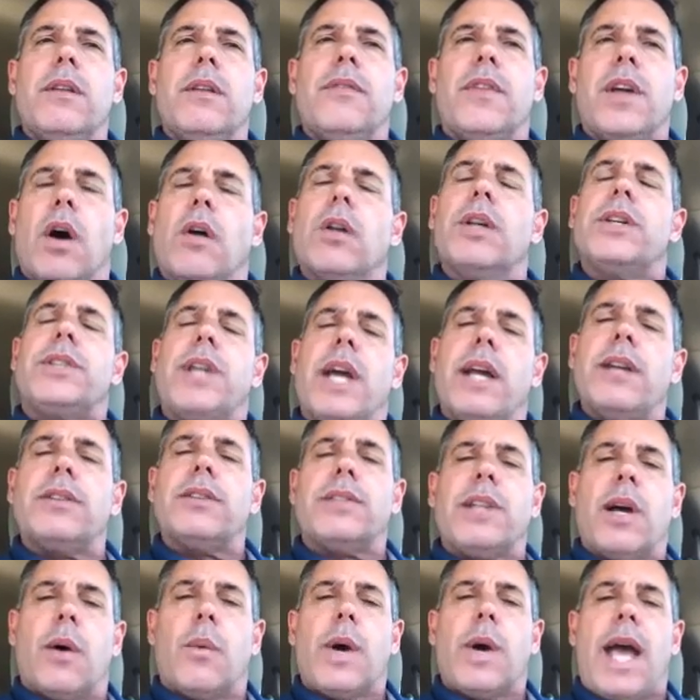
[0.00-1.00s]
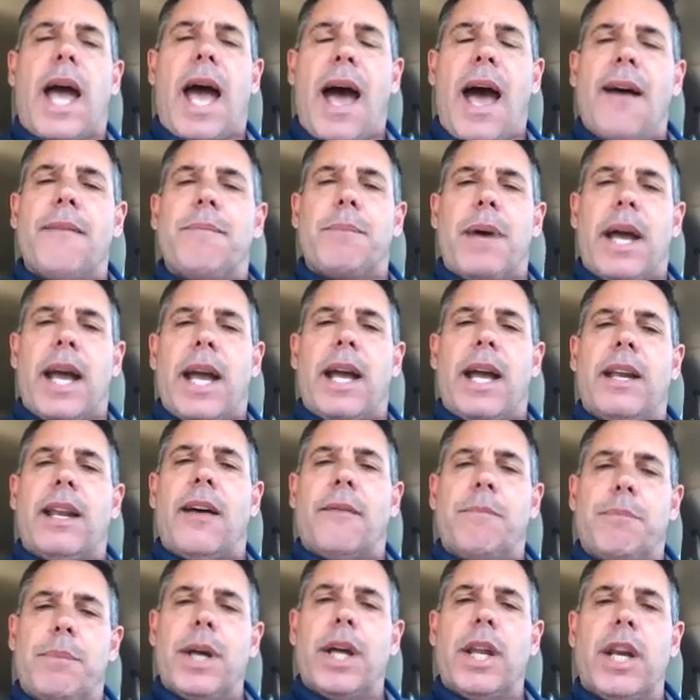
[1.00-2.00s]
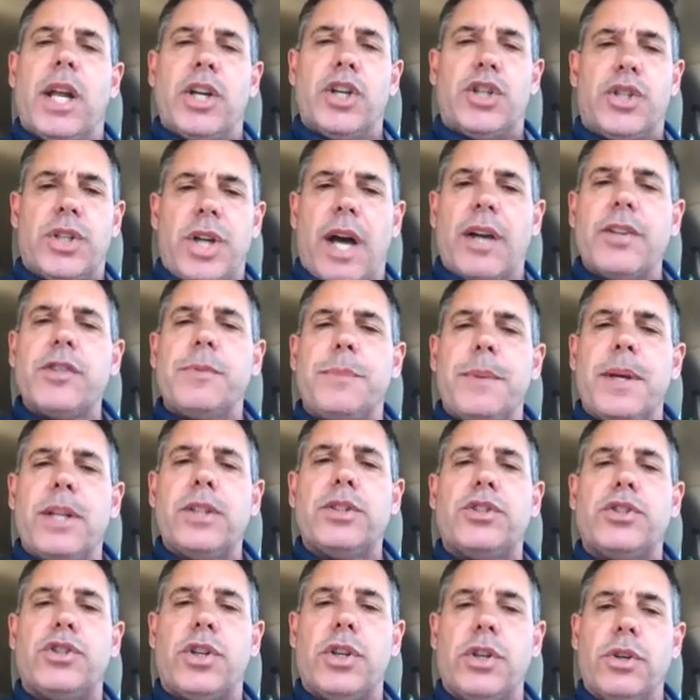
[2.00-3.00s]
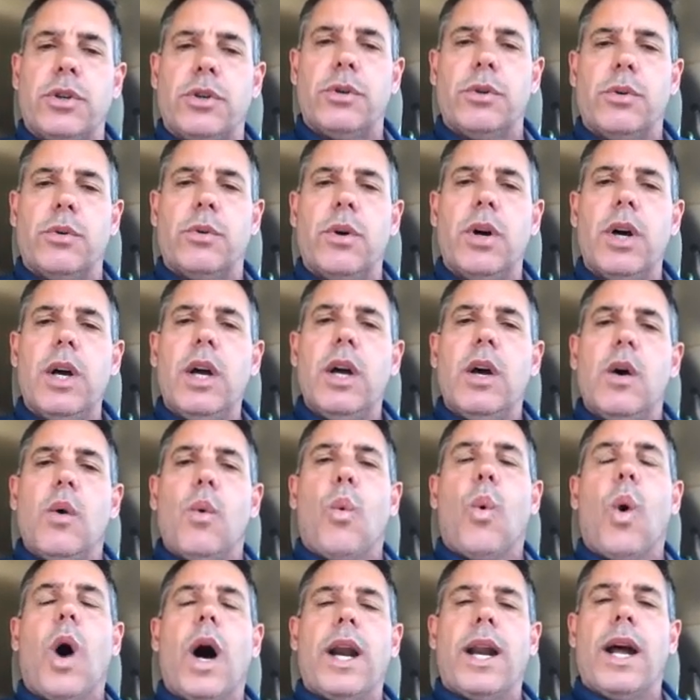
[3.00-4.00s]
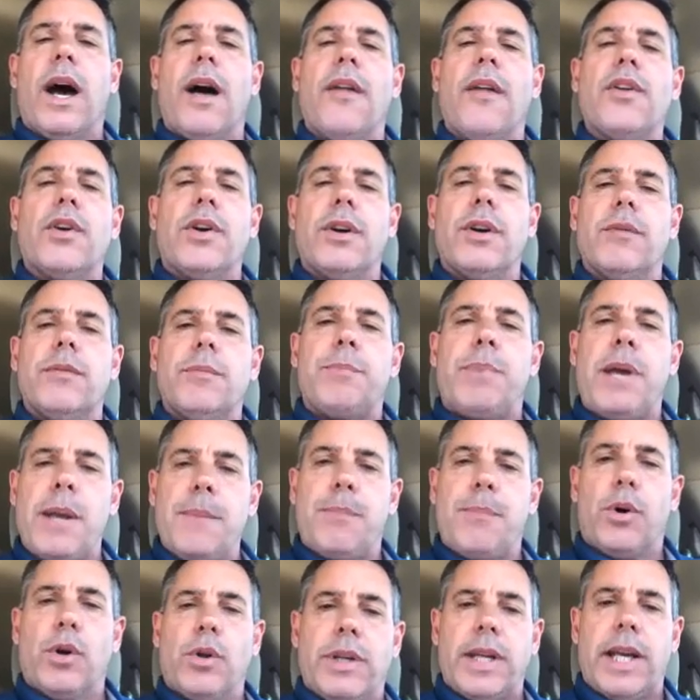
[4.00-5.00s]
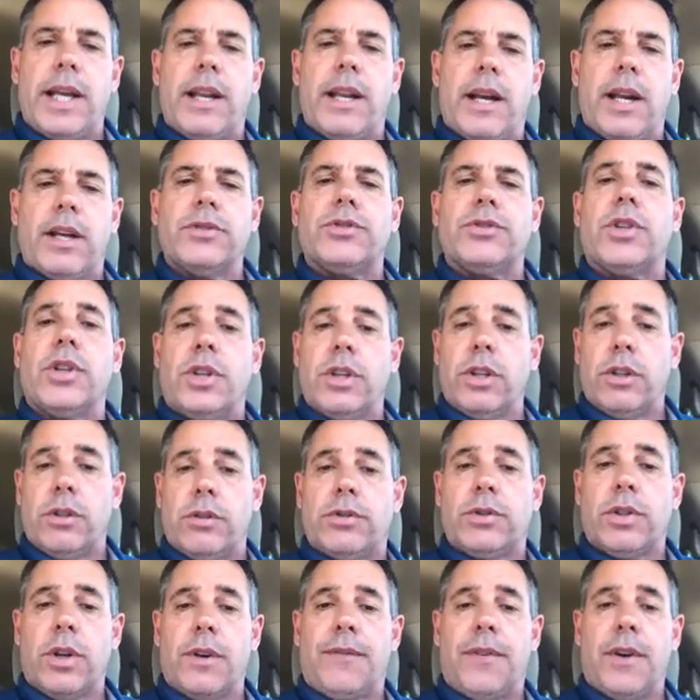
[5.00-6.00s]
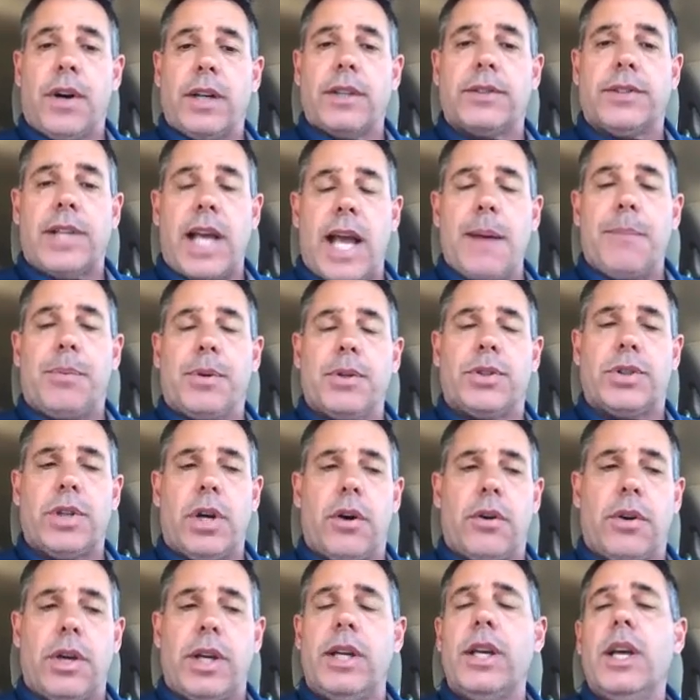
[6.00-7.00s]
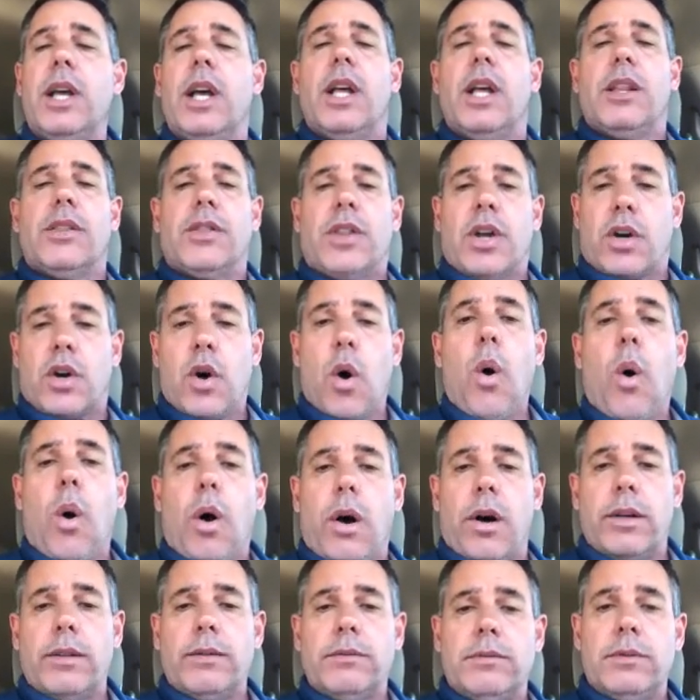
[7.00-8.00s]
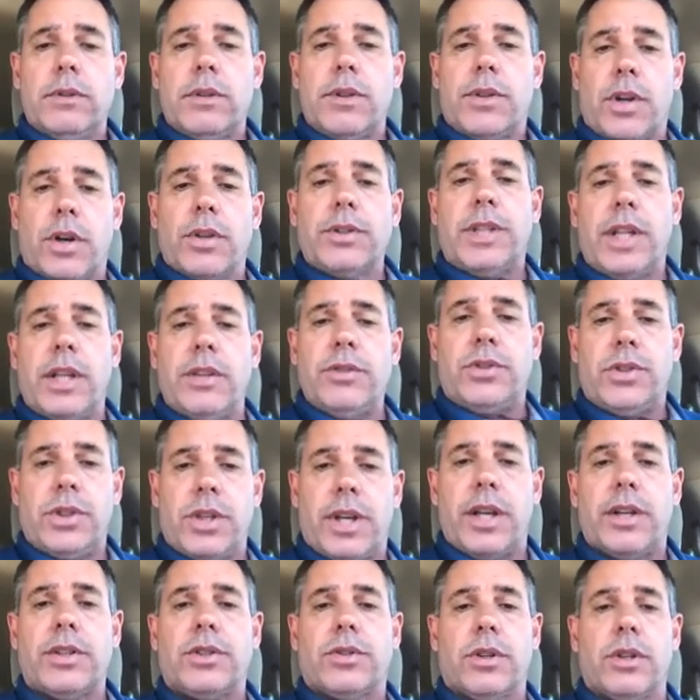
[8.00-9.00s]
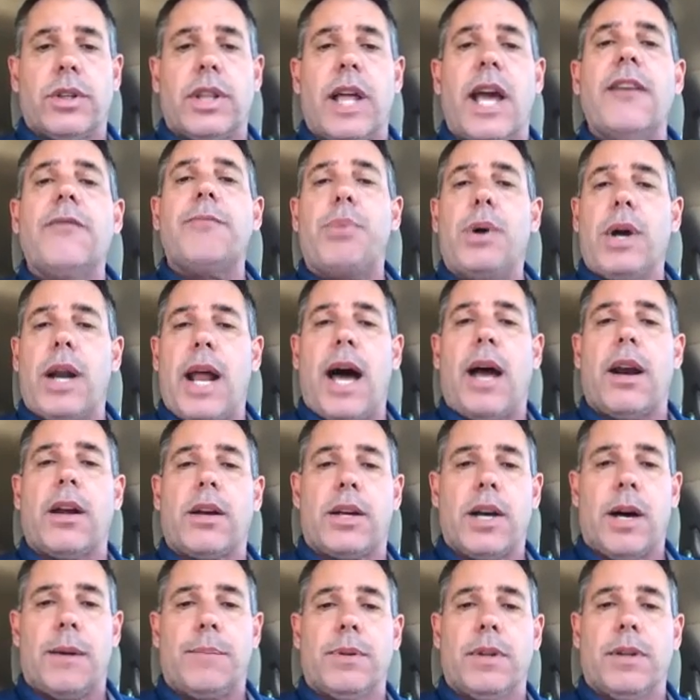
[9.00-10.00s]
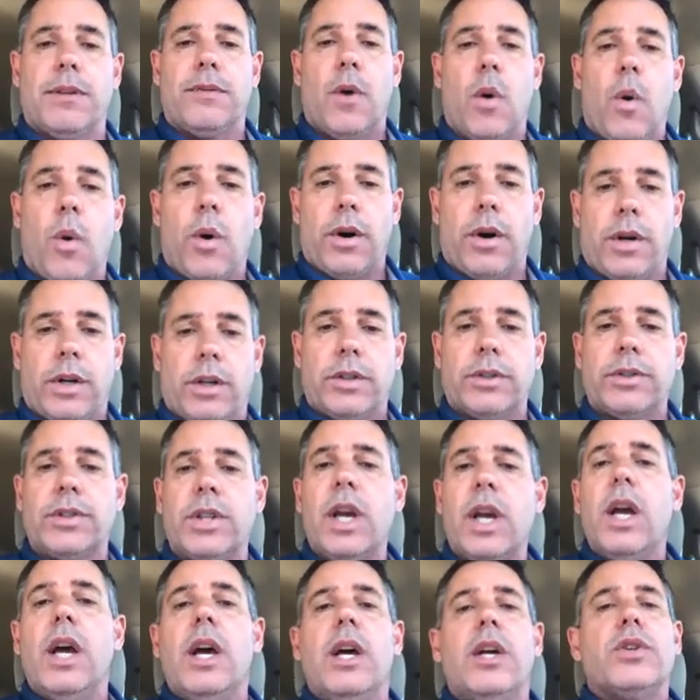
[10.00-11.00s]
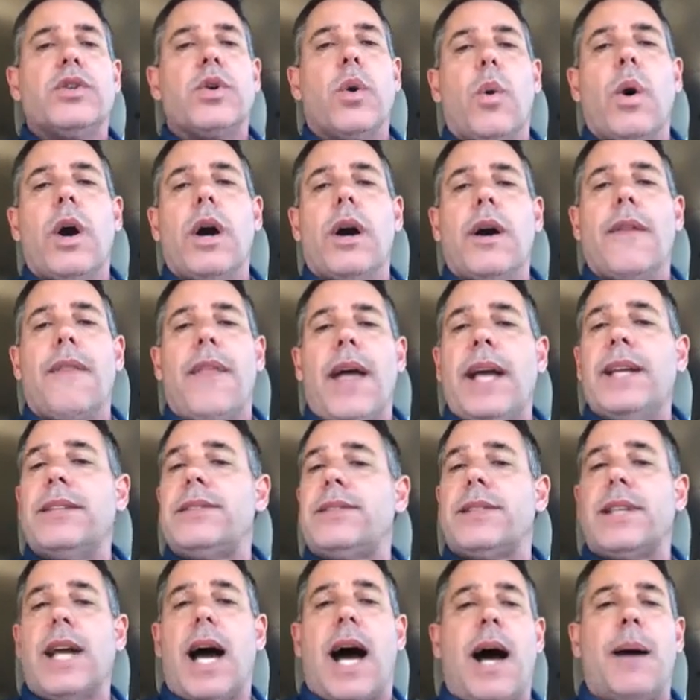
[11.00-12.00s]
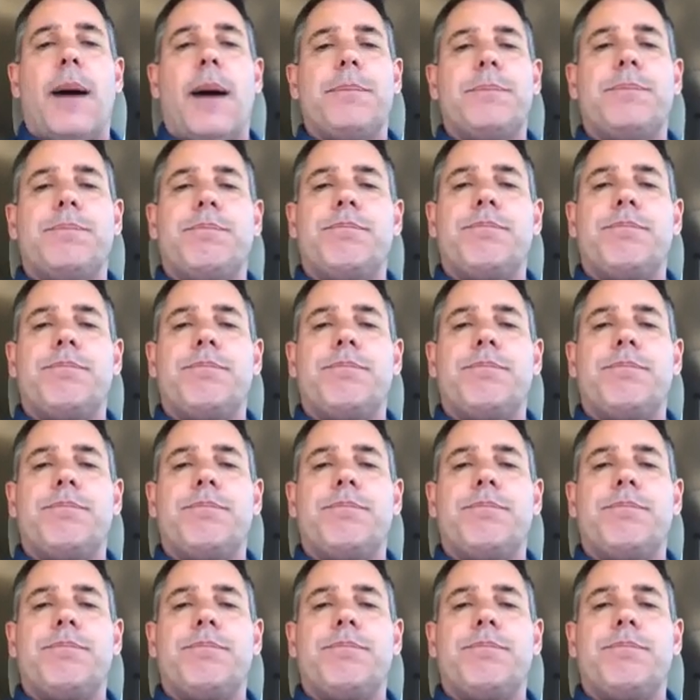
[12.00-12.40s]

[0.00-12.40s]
The only changes that we have made have been adjustments to what other people needed us to do. So for example, Jody, the court, 13th Judicial, they've put out a couple of orders to where they stop,